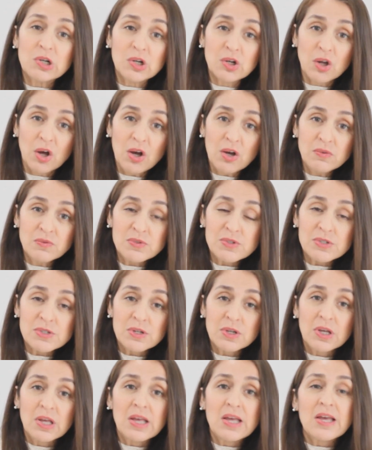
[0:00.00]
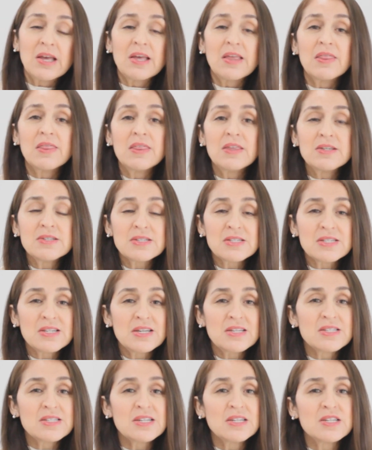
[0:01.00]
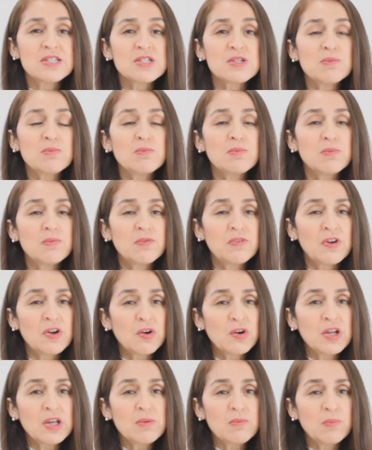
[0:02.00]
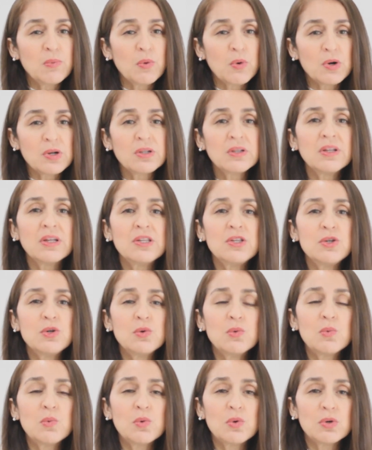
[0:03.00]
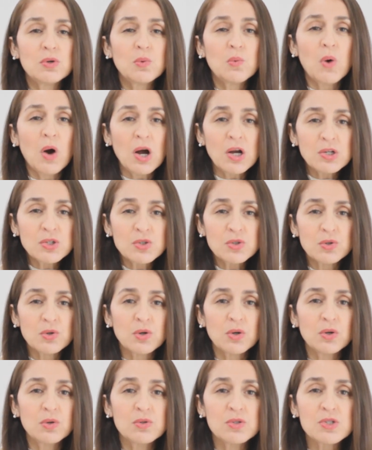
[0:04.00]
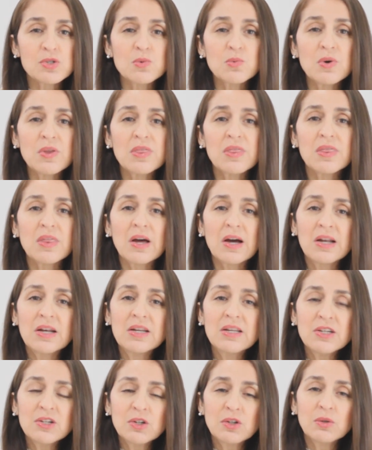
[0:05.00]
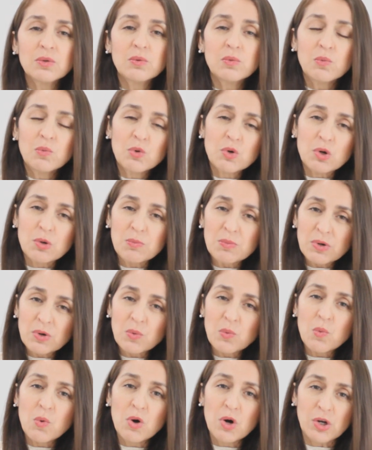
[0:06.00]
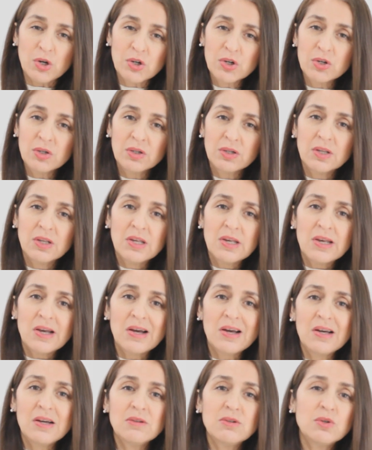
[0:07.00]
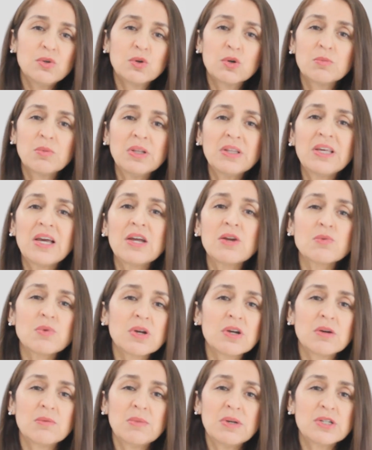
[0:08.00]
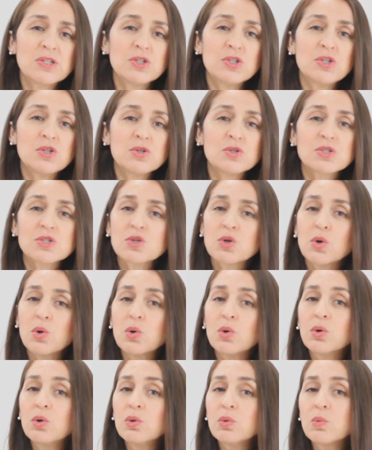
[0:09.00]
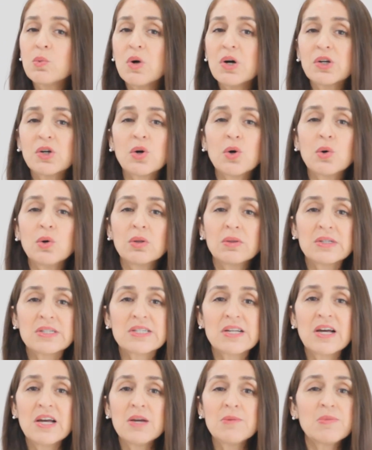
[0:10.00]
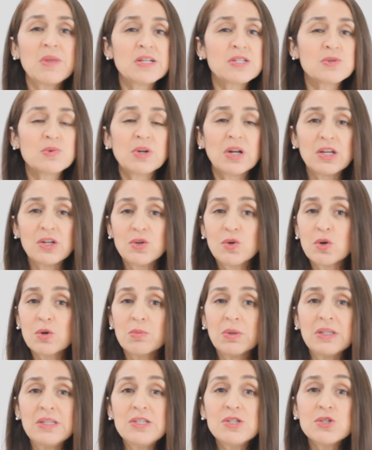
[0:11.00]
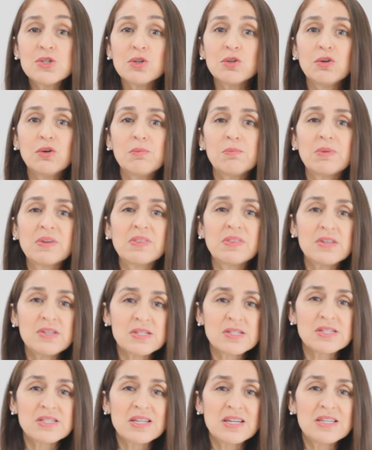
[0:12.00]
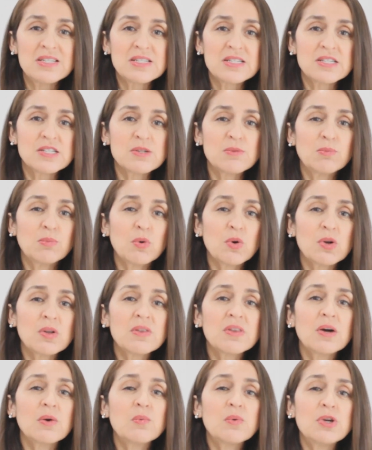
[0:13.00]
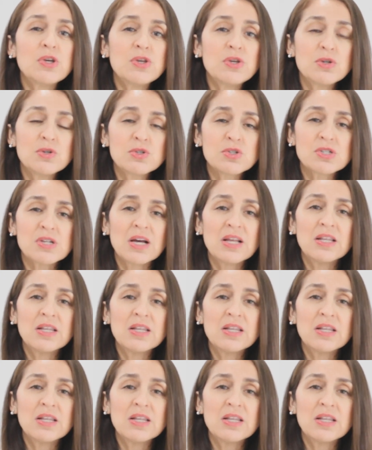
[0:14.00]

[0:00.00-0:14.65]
gloves. These days it is very important that you wash your clothes with a little warmer water Normally I recommend to use cold water all the time. That's what I normally do, but these days it's important that we use a